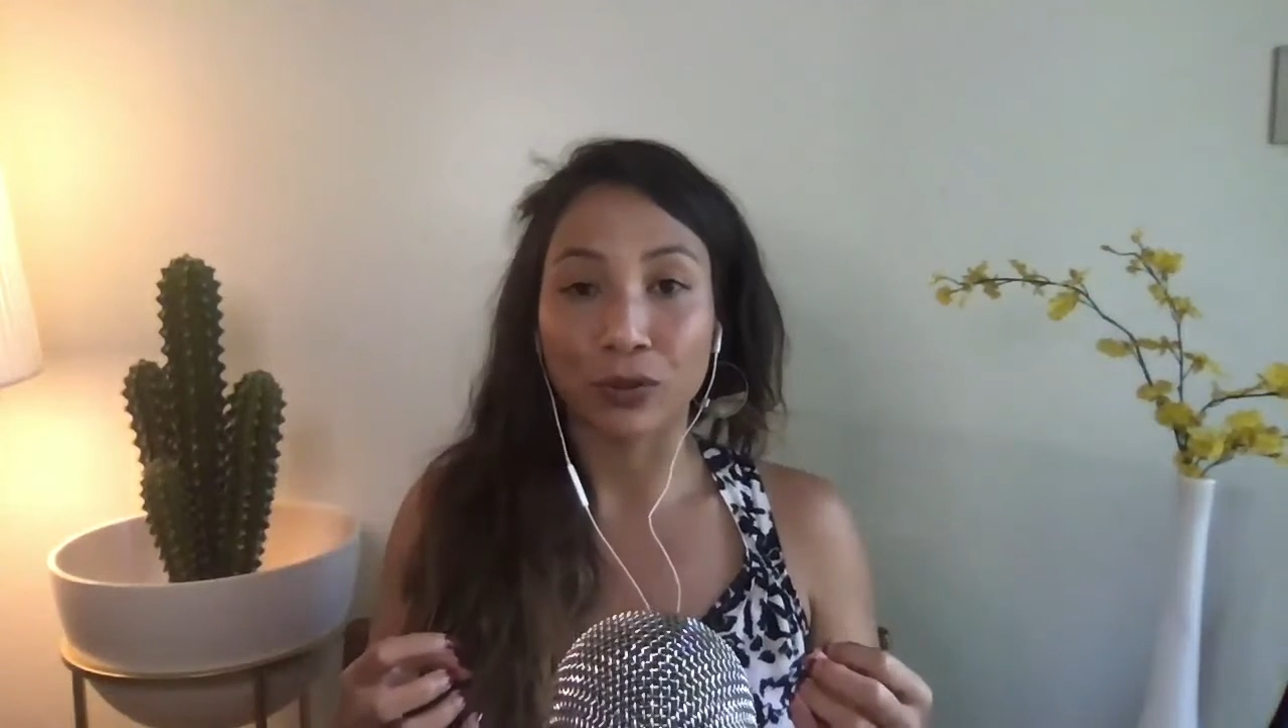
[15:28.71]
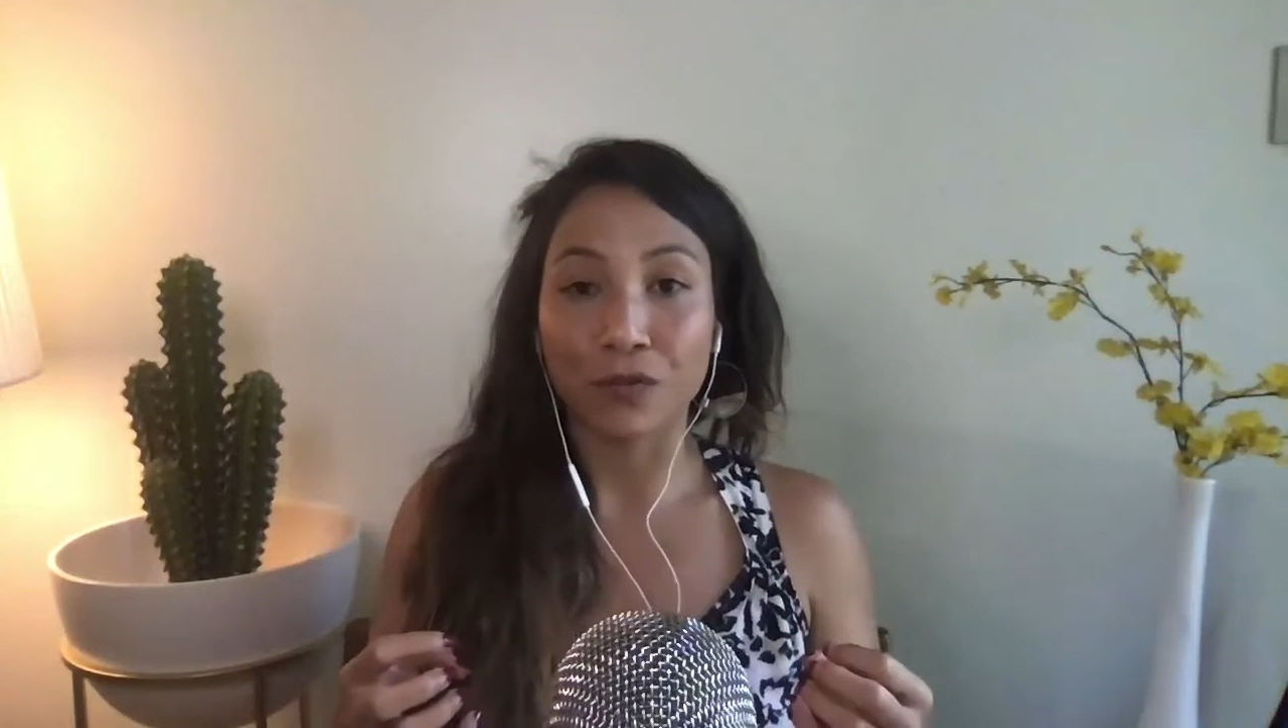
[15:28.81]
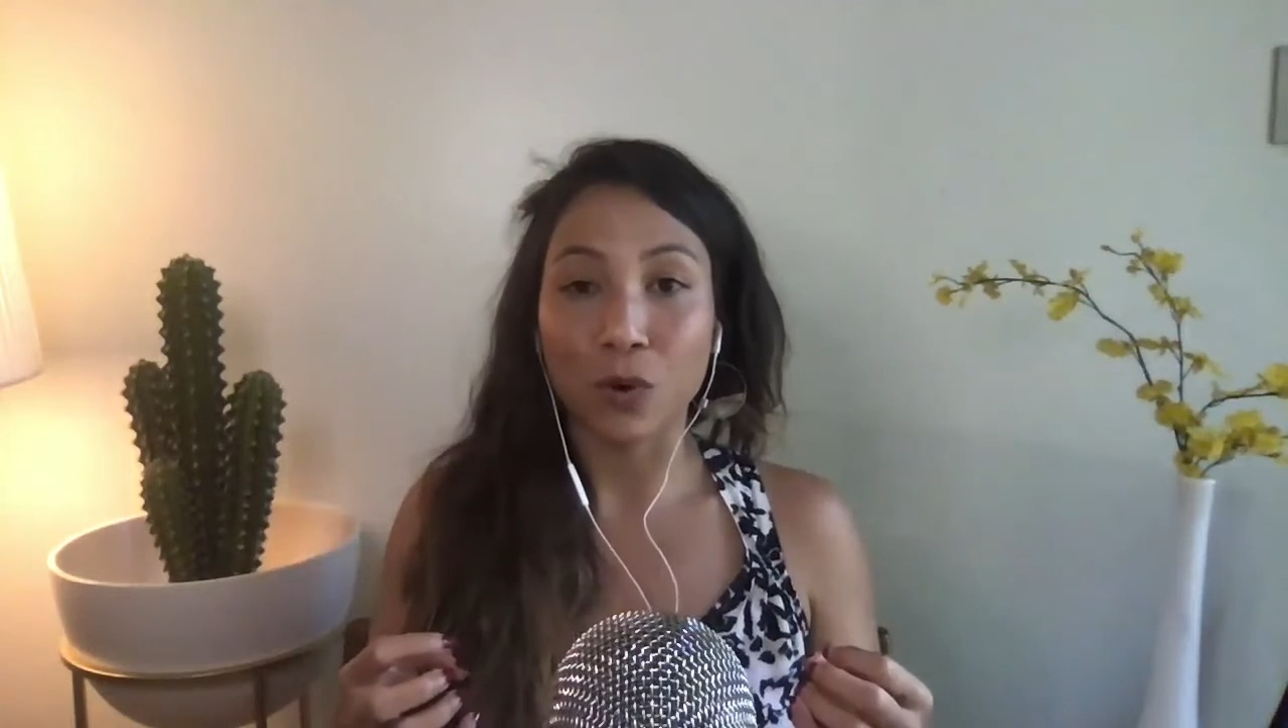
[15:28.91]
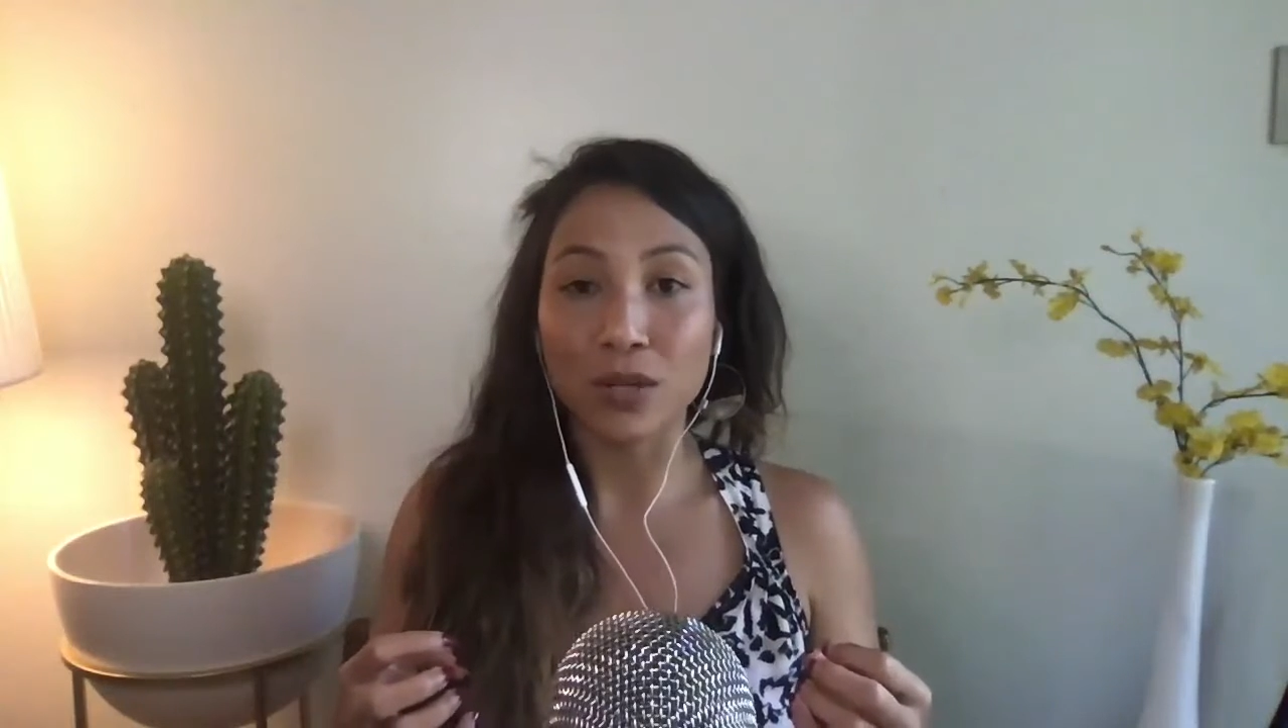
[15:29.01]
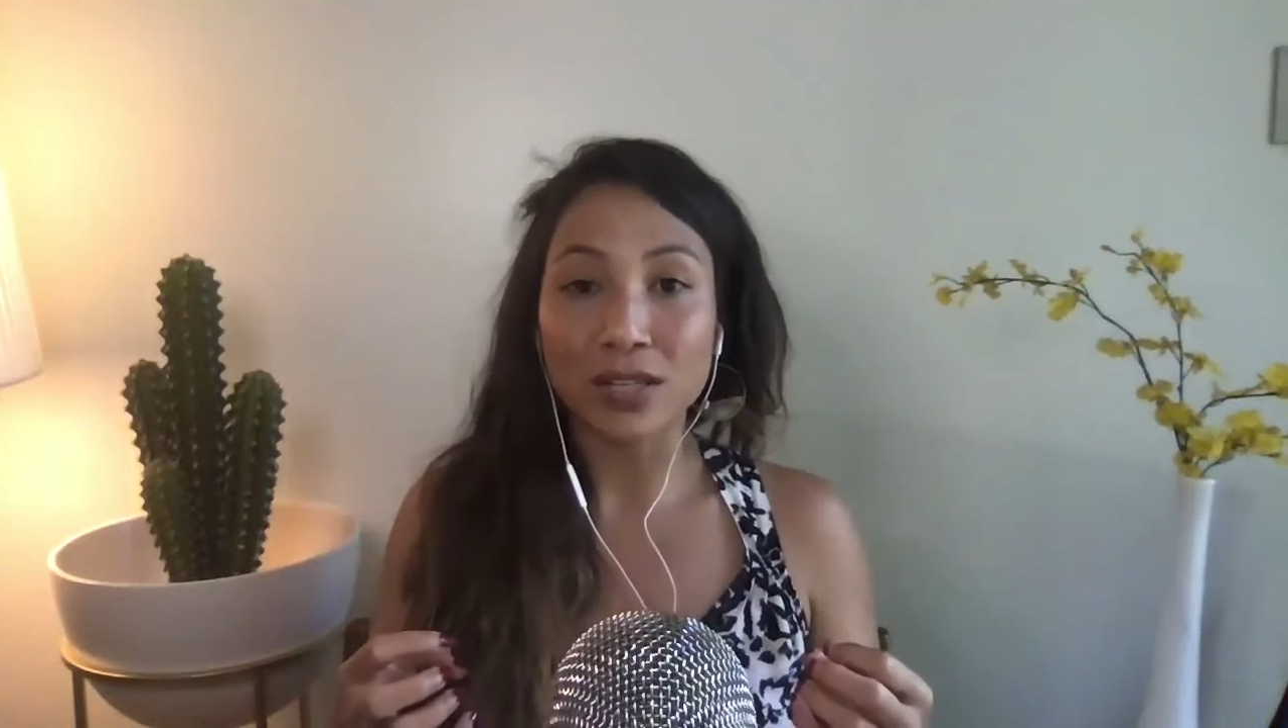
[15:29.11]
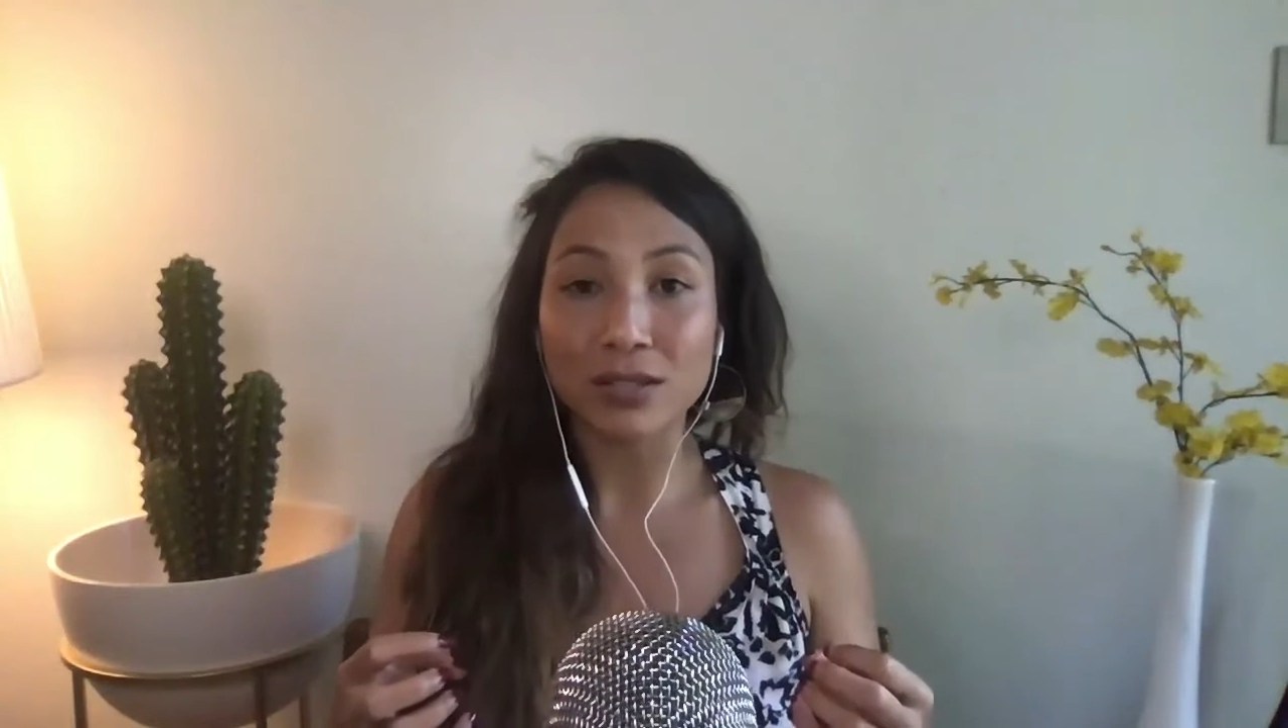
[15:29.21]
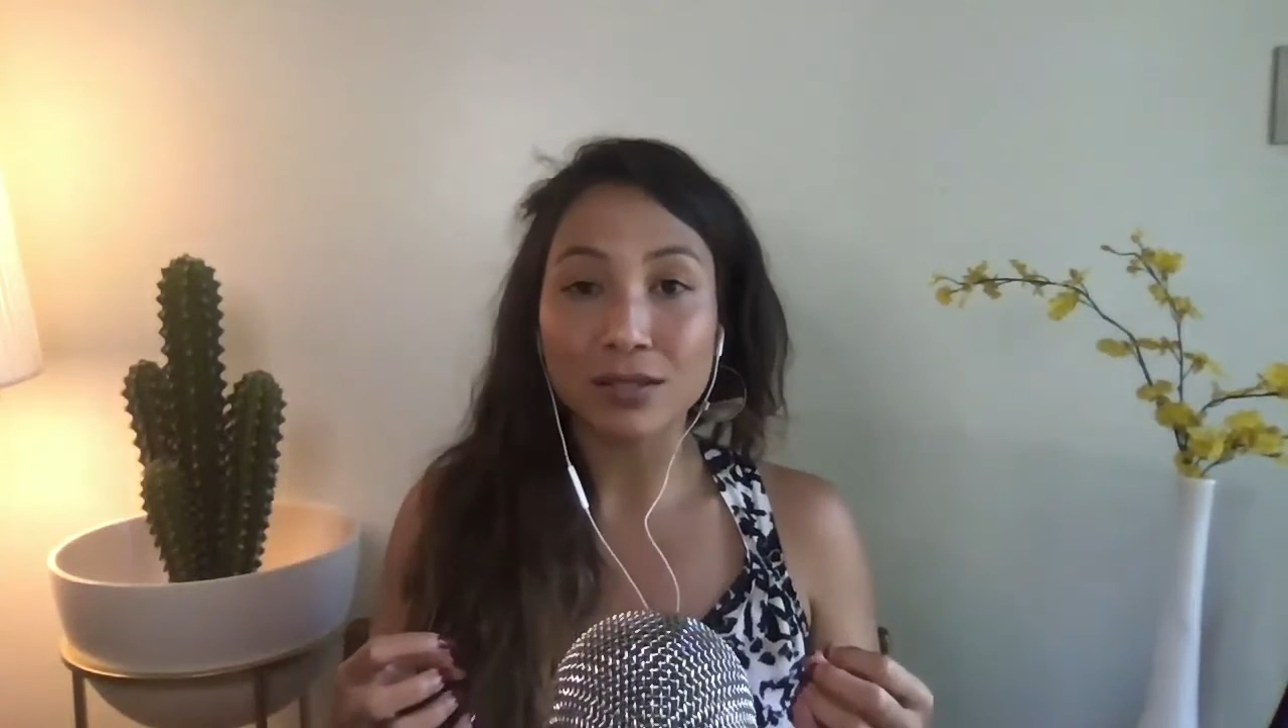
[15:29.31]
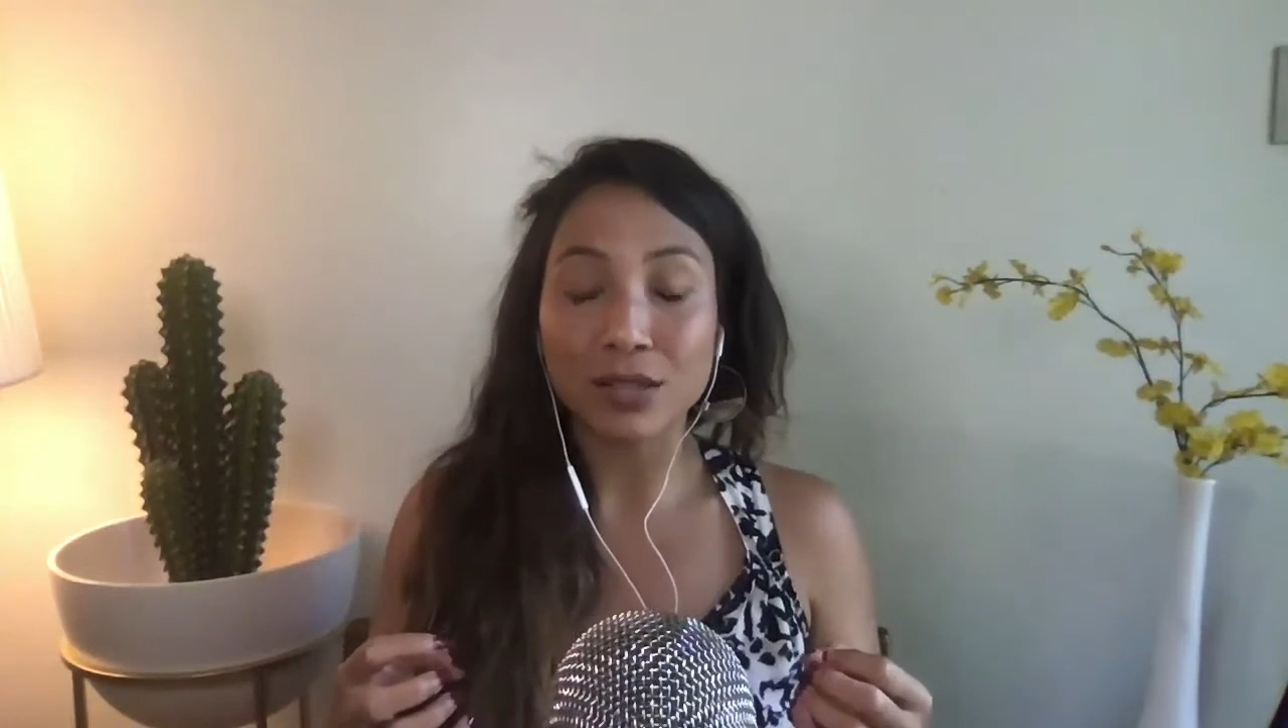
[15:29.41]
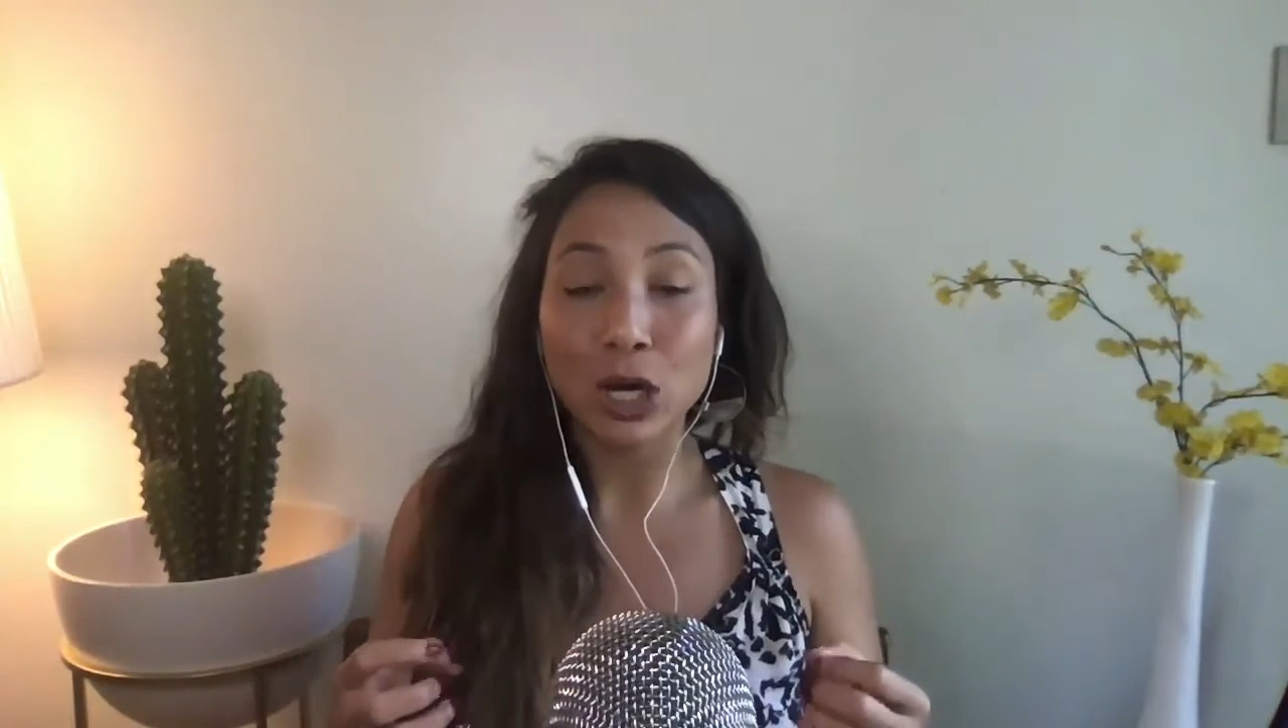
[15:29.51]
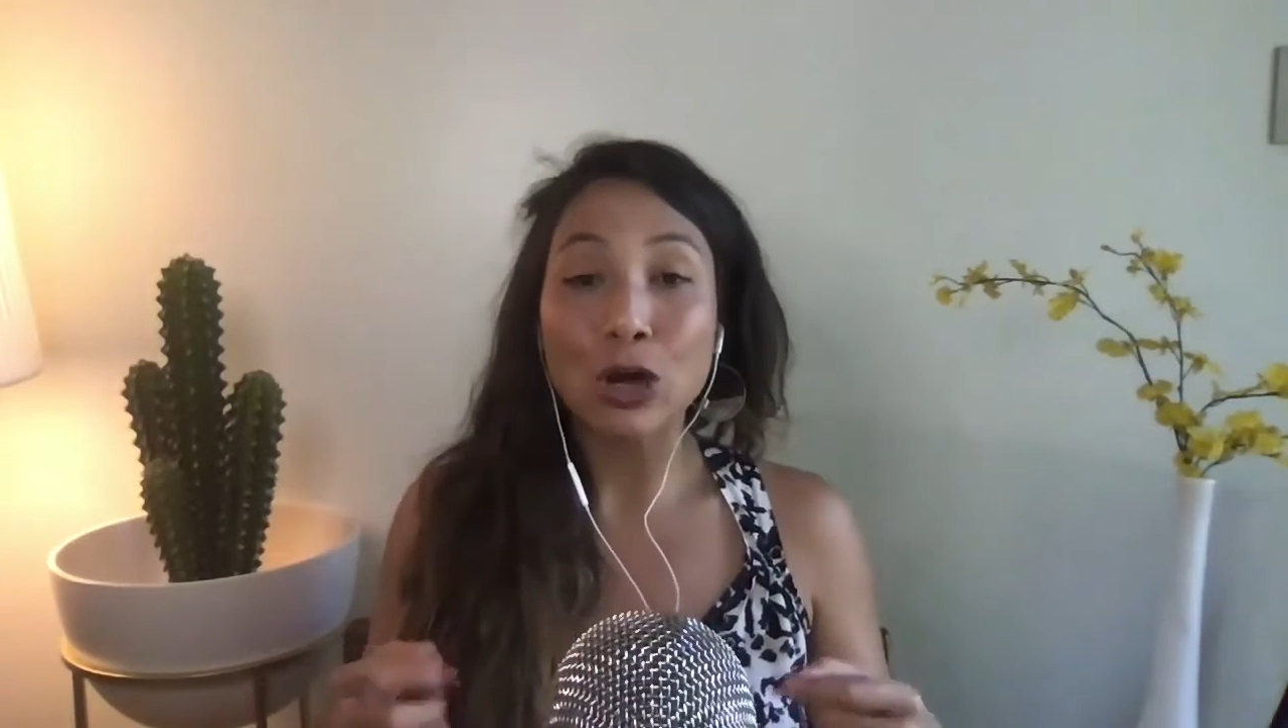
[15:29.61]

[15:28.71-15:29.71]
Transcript: focus,